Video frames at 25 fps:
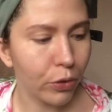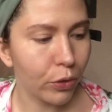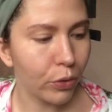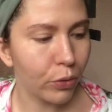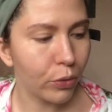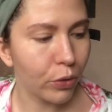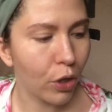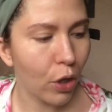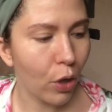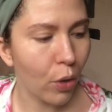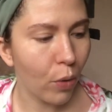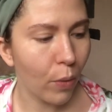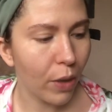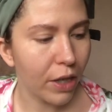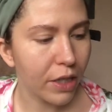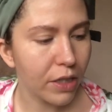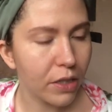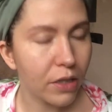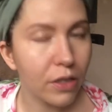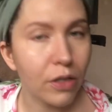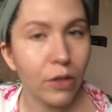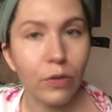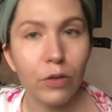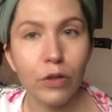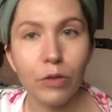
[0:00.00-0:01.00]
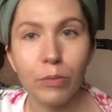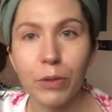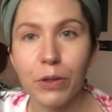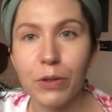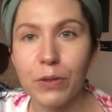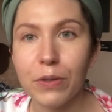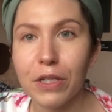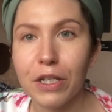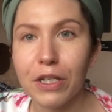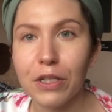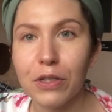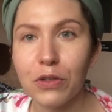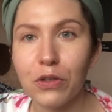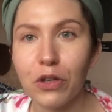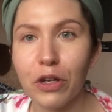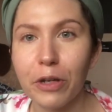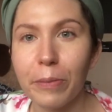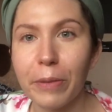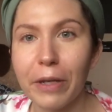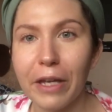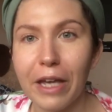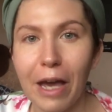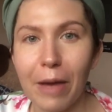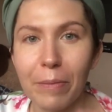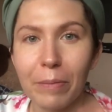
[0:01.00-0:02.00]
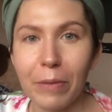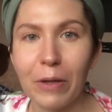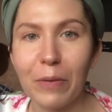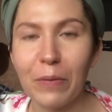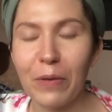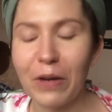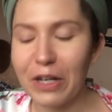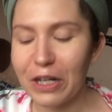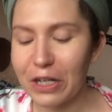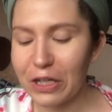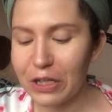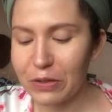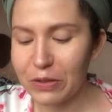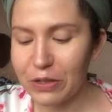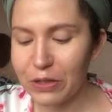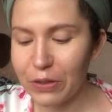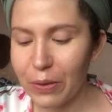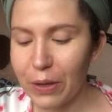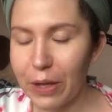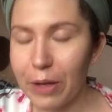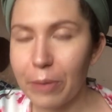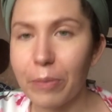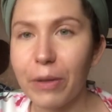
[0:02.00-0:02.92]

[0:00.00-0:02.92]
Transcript: who know what to do with music screaming at me, "What are you doing?"